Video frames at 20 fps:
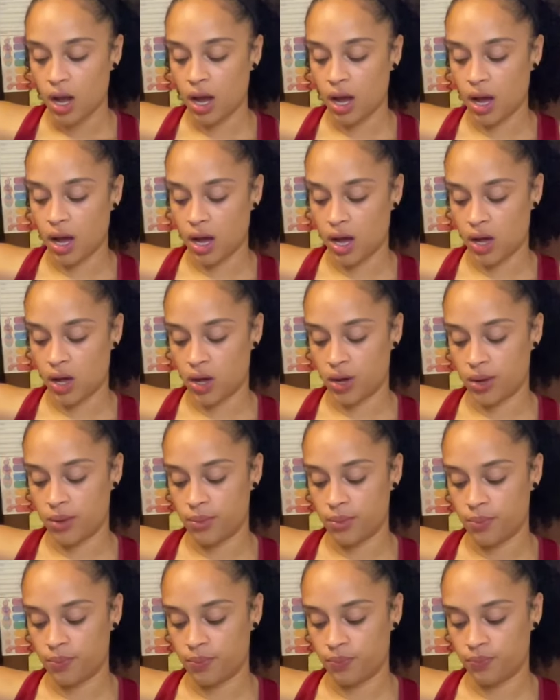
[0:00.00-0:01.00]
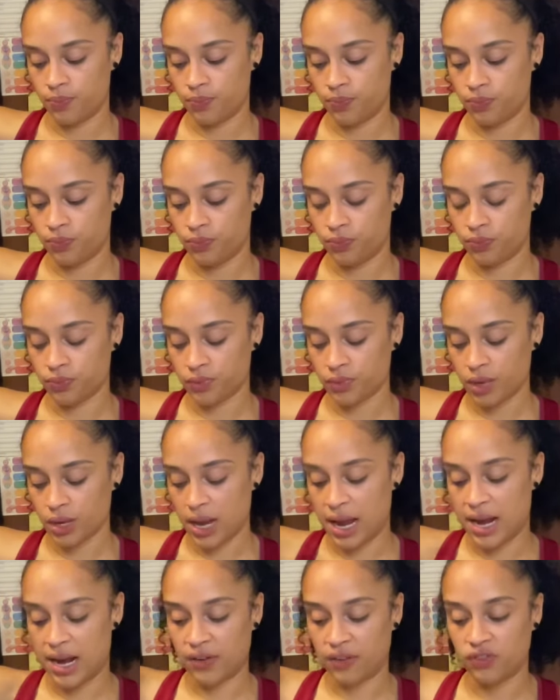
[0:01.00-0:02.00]
Um,
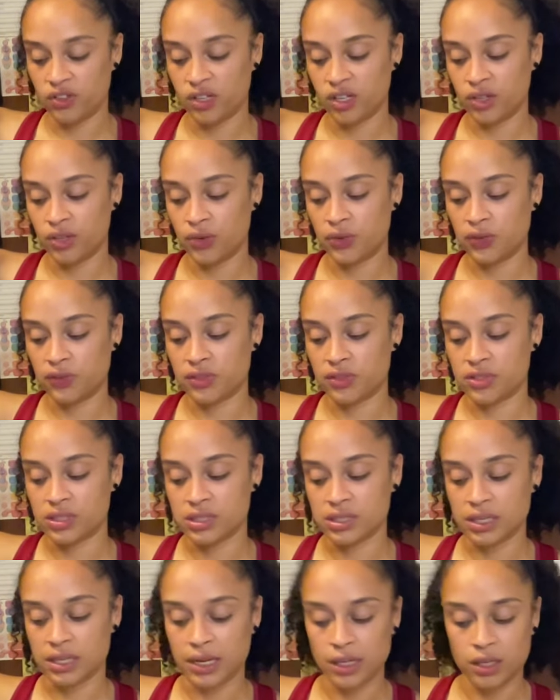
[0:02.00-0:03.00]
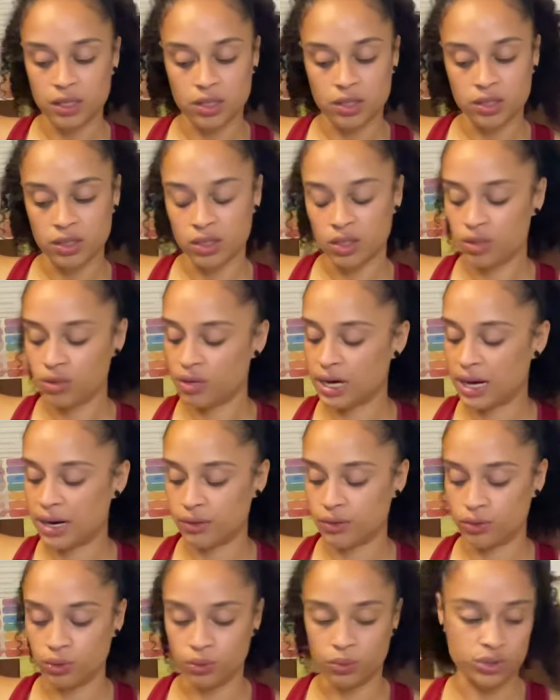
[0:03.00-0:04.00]
and I feel like the universe is like, you gotta
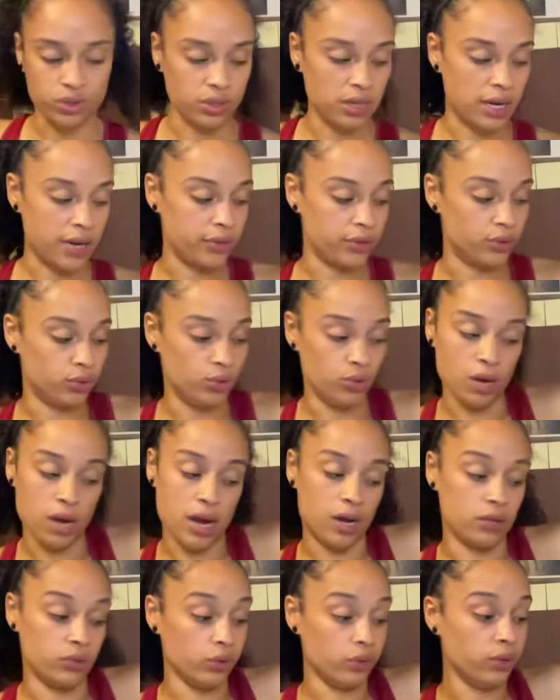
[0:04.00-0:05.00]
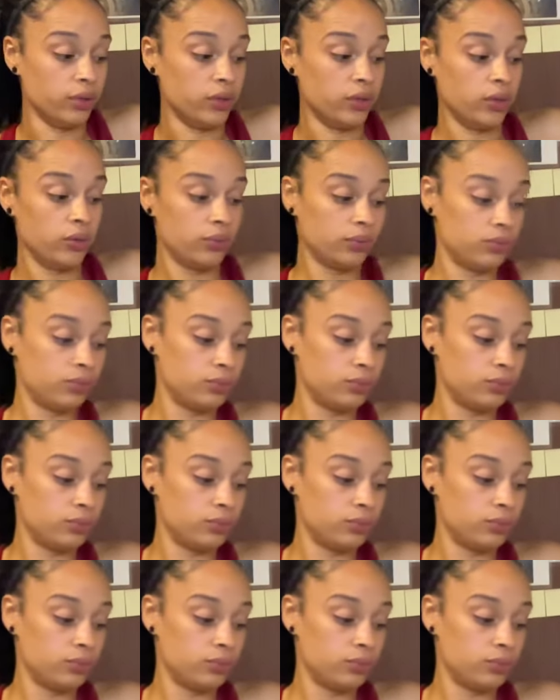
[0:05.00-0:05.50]
do what you gotta, you gotta do it.